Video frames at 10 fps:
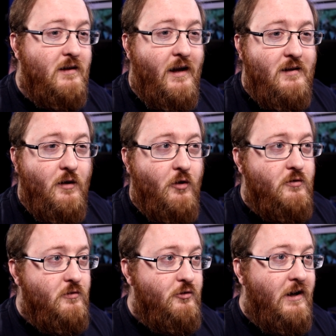a nice little
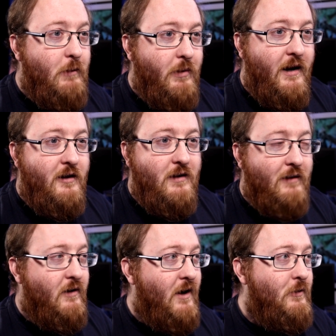tricky player to
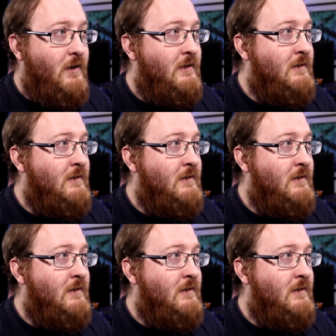have around.